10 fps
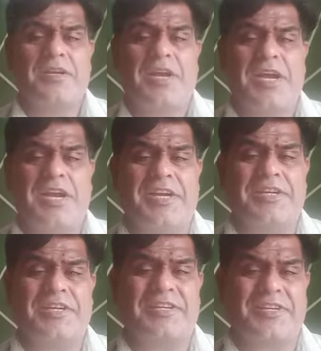
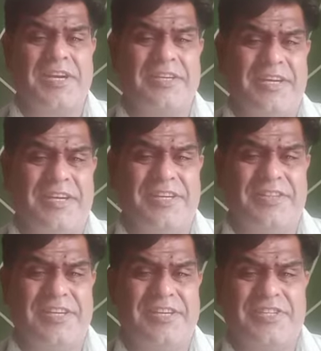And currently,
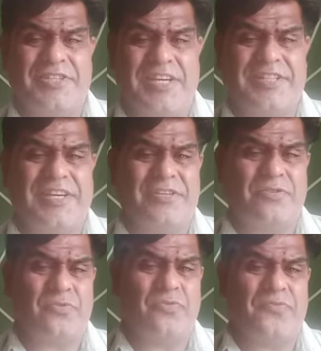they decided
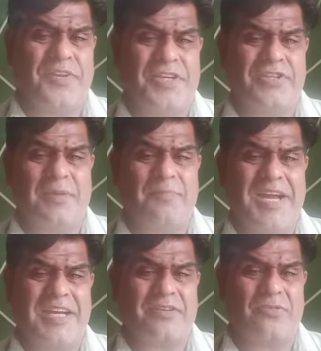to finish the
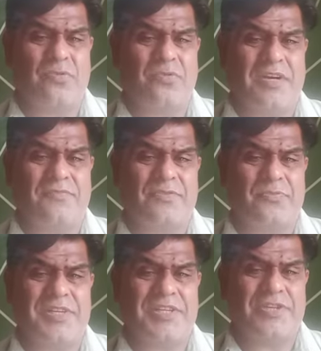backlog of
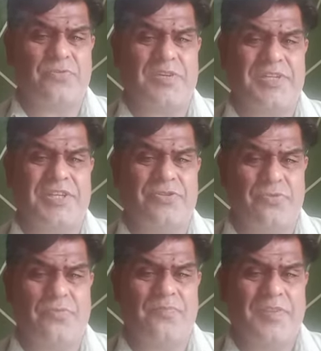
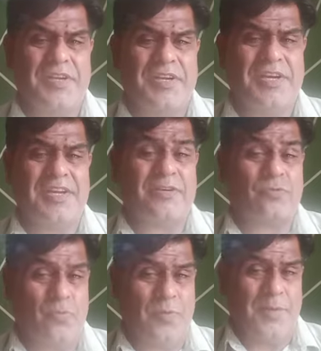2022 in
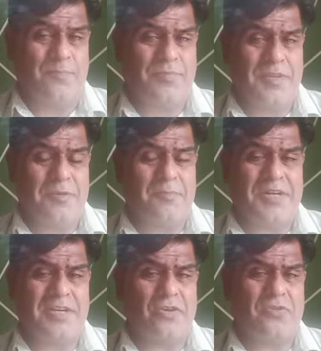October.
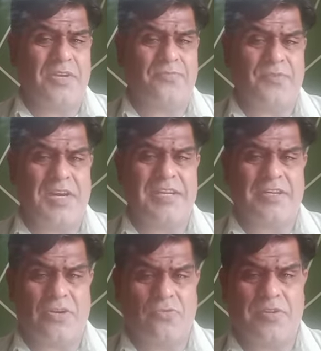But now, if I
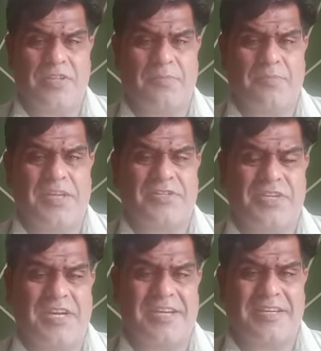count the
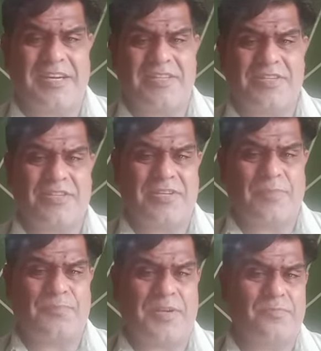months, August,
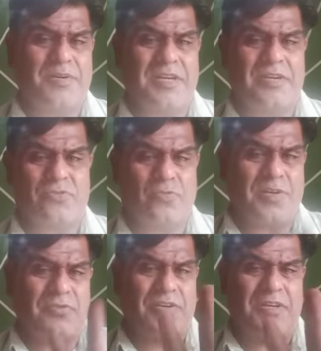September,
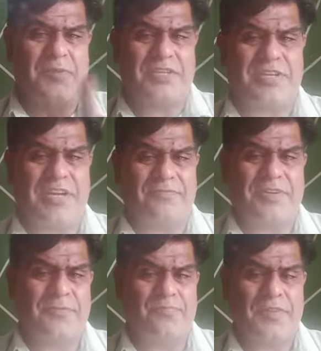October, 3 months
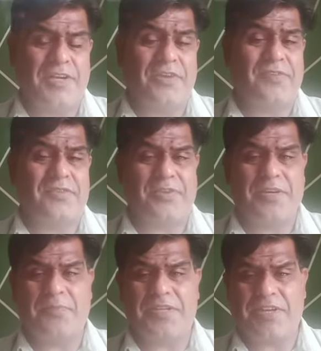left. If the
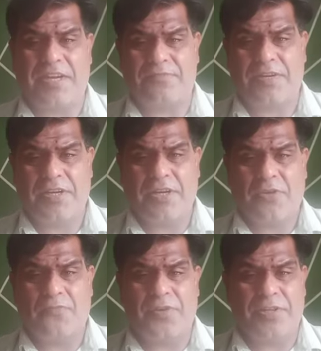3 months left,
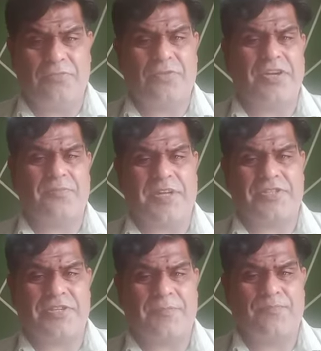within 3 months,